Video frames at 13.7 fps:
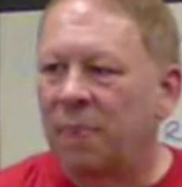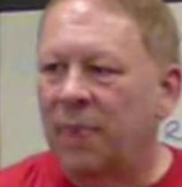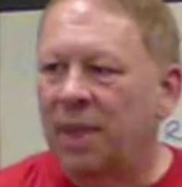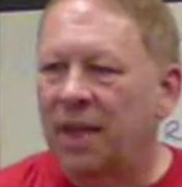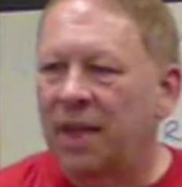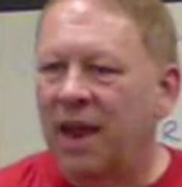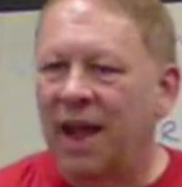
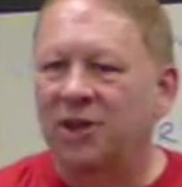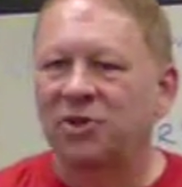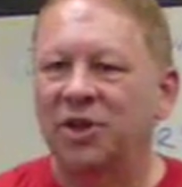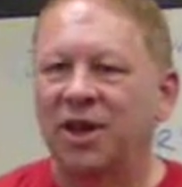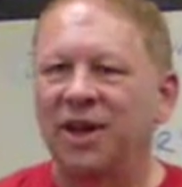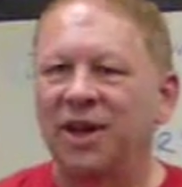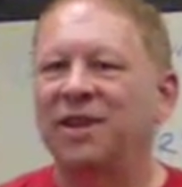And
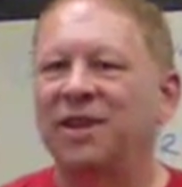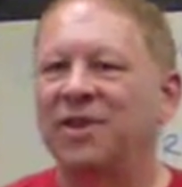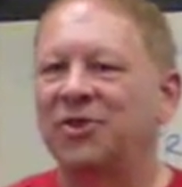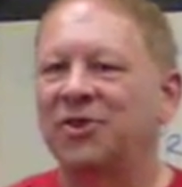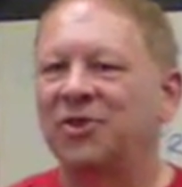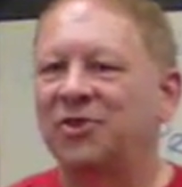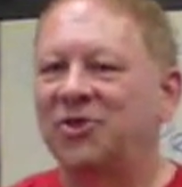actually, in the
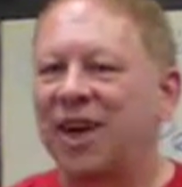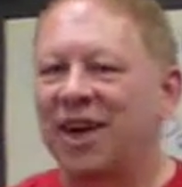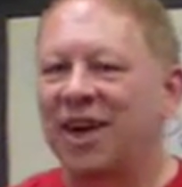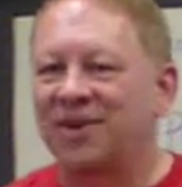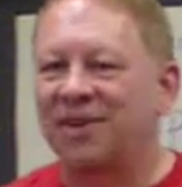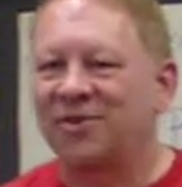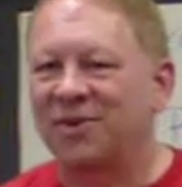second
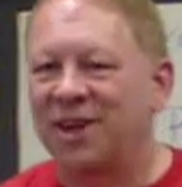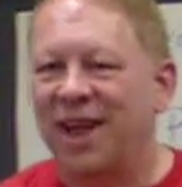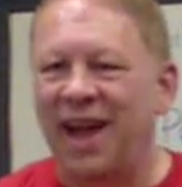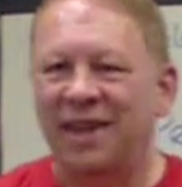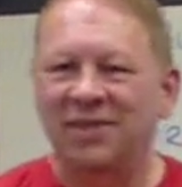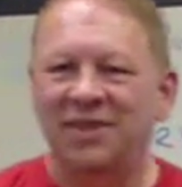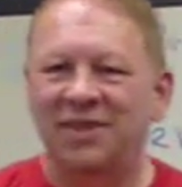
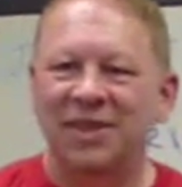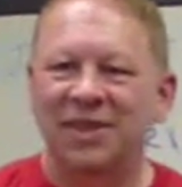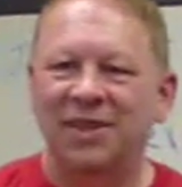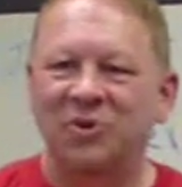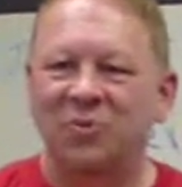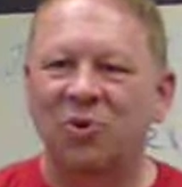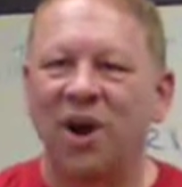class of this,
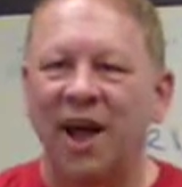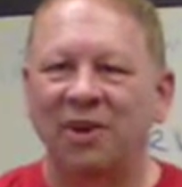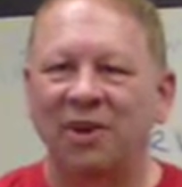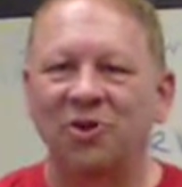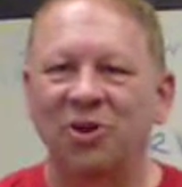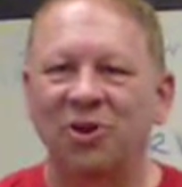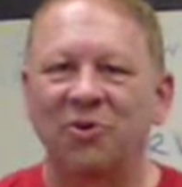
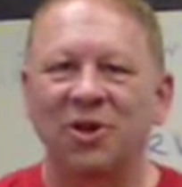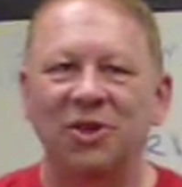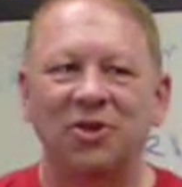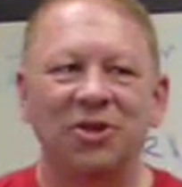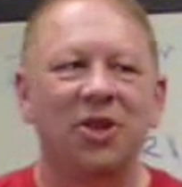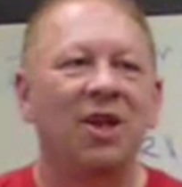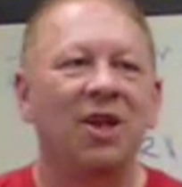
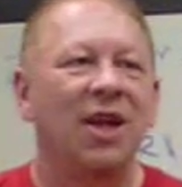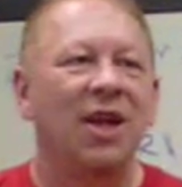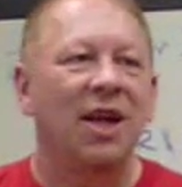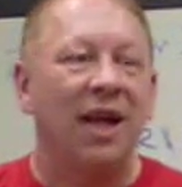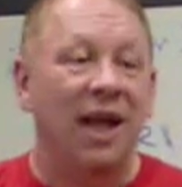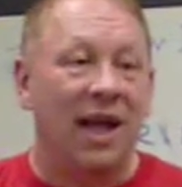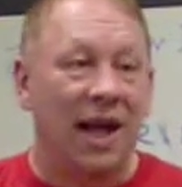
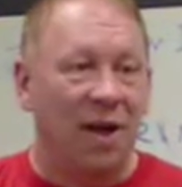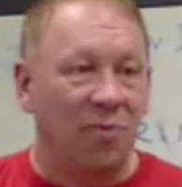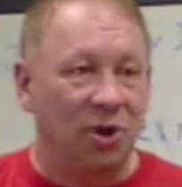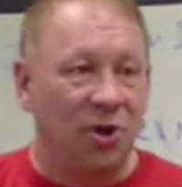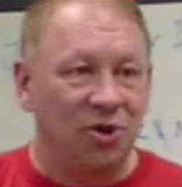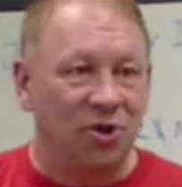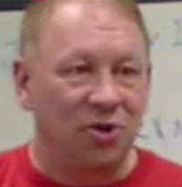I'm going
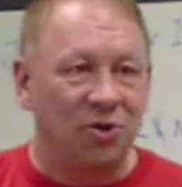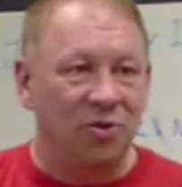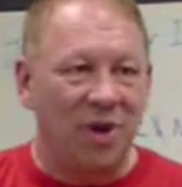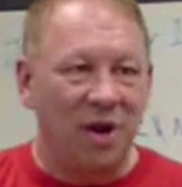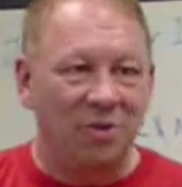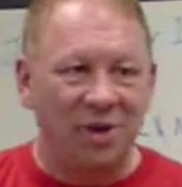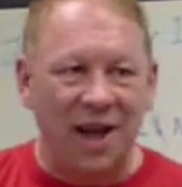to show you
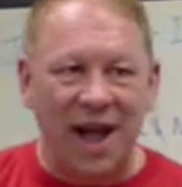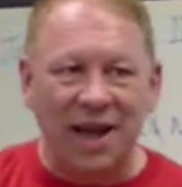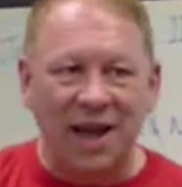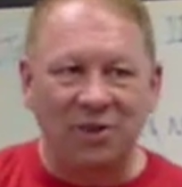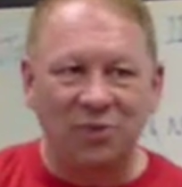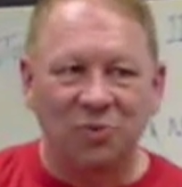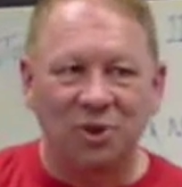how
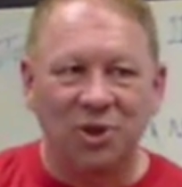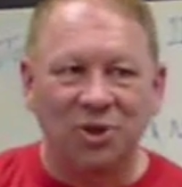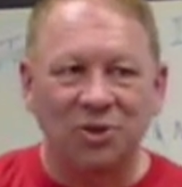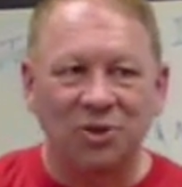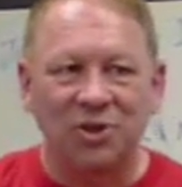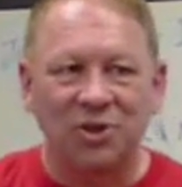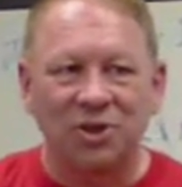DOS
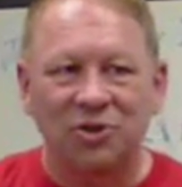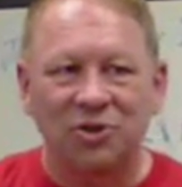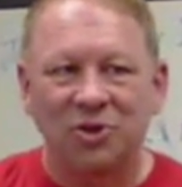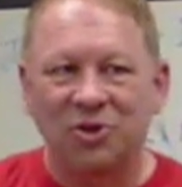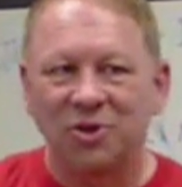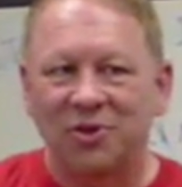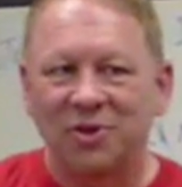works and show
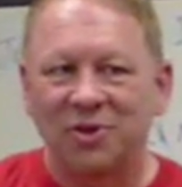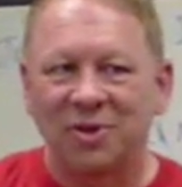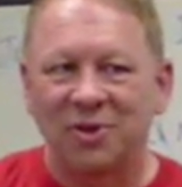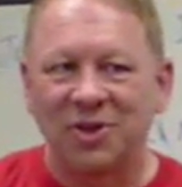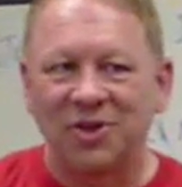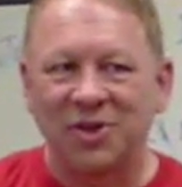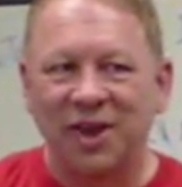you some of the
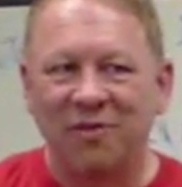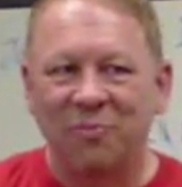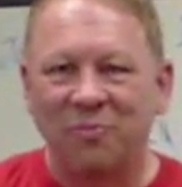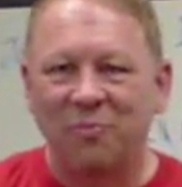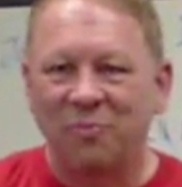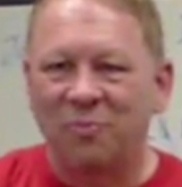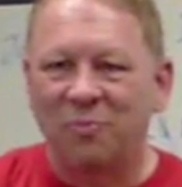stuff
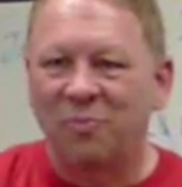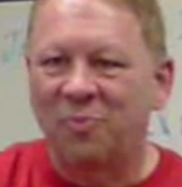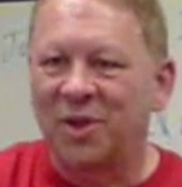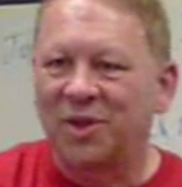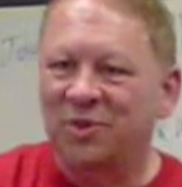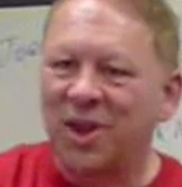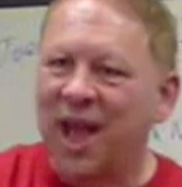that
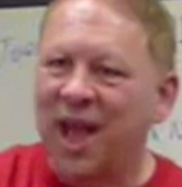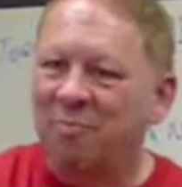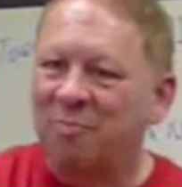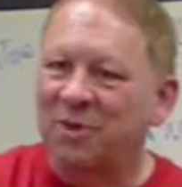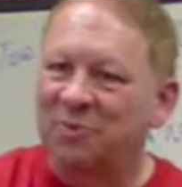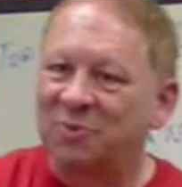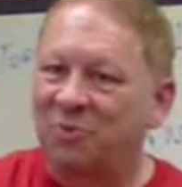
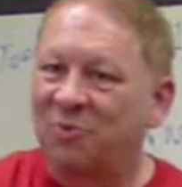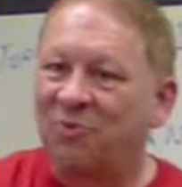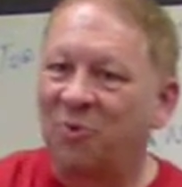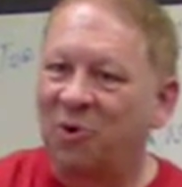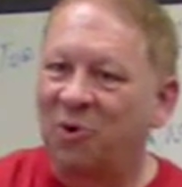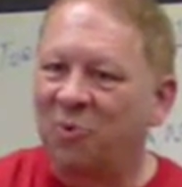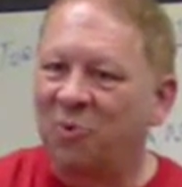happens
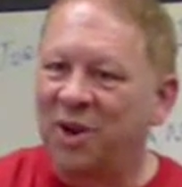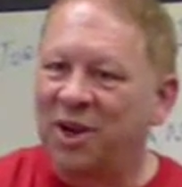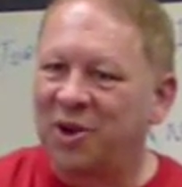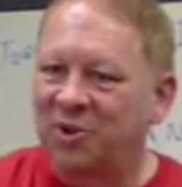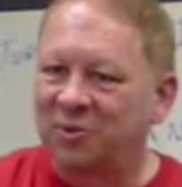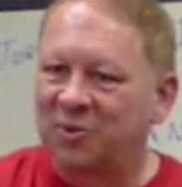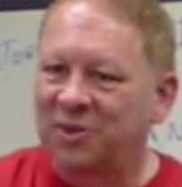before
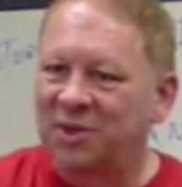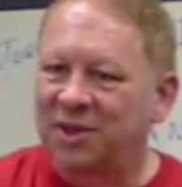Windows.